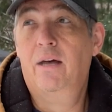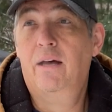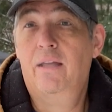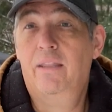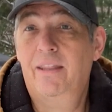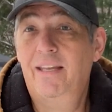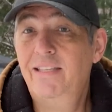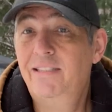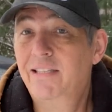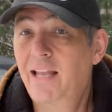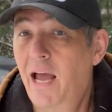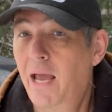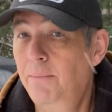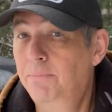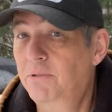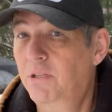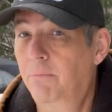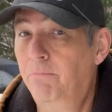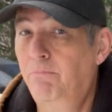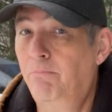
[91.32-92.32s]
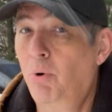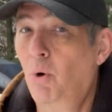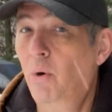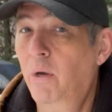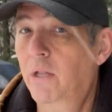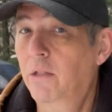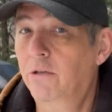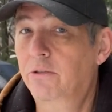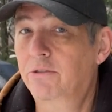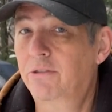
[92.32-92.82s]
These types of
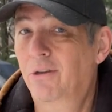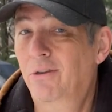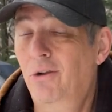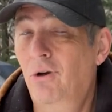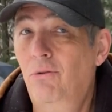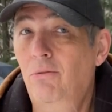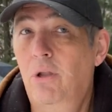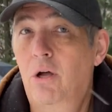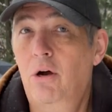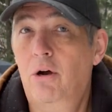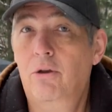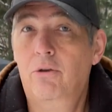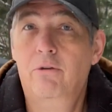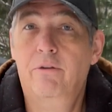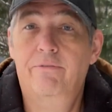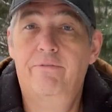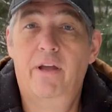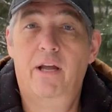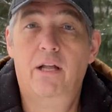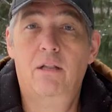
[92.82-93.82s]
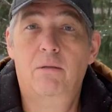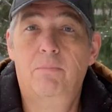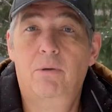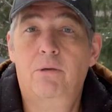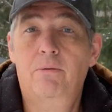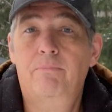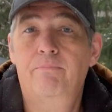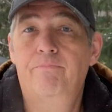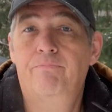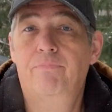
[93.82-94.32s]
boilers are no longer
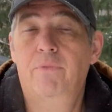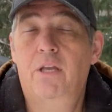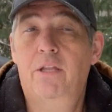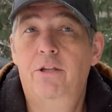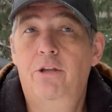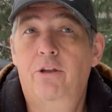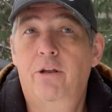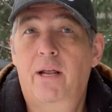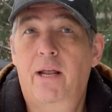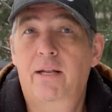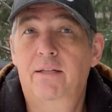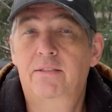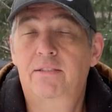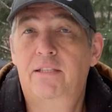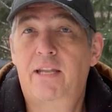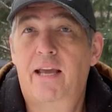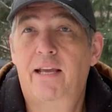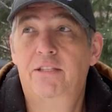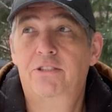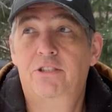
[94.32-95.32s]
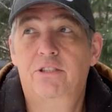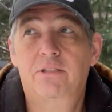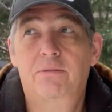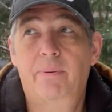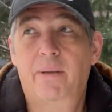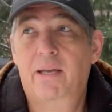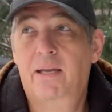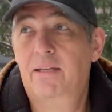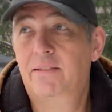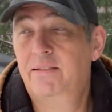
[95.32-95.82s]
available in the United States just
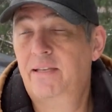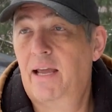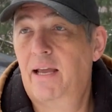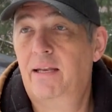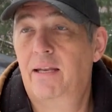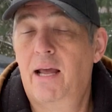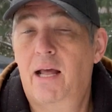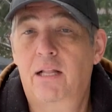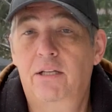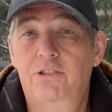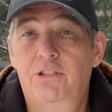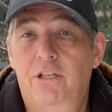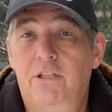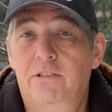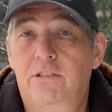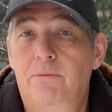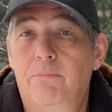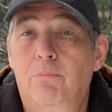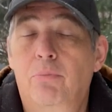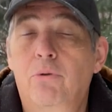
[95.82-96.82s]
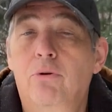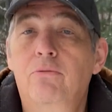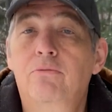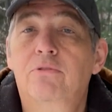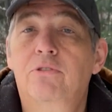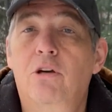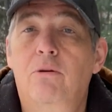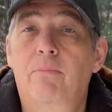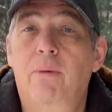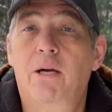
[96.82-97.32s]
because technology has improved
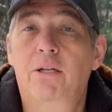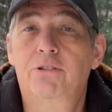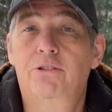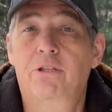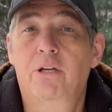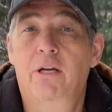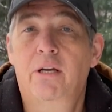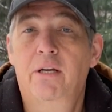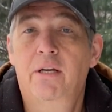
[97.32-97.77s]
so much.